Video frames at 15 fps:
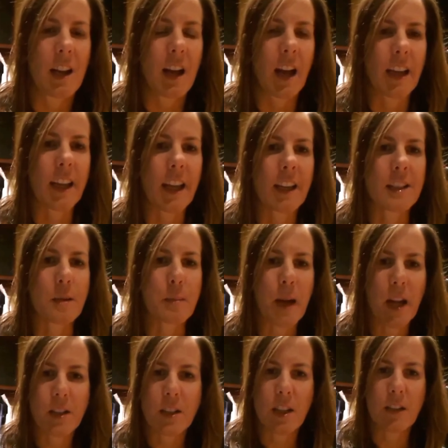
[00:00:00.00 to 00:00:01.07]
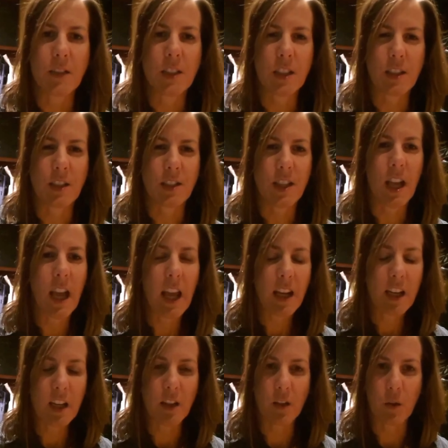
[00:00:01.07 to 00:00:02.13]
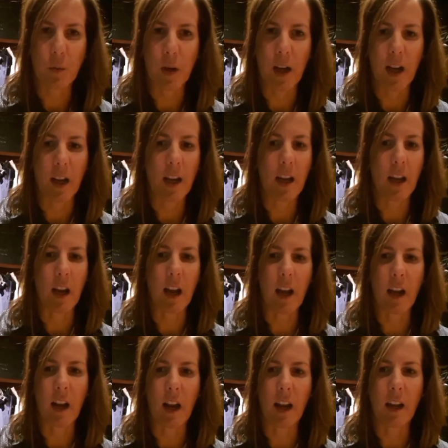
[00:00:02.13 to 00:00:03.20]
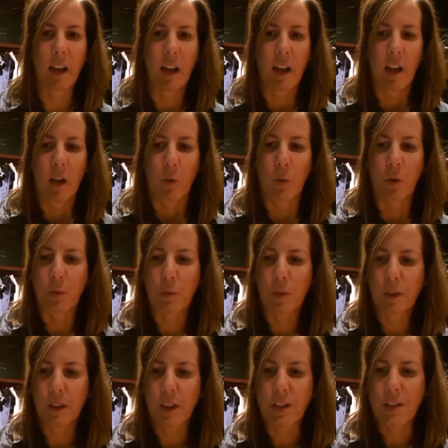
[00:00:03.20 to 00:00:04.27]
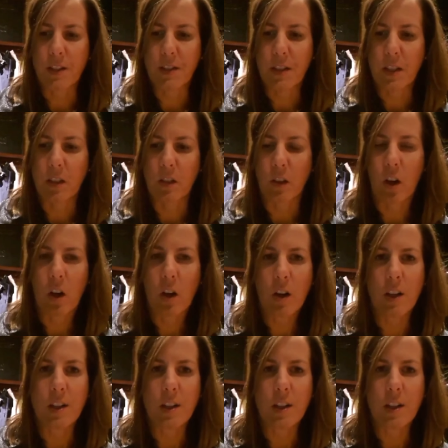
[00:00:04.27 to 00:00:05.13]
I can't imagine having done this any other way. And I would really just encourage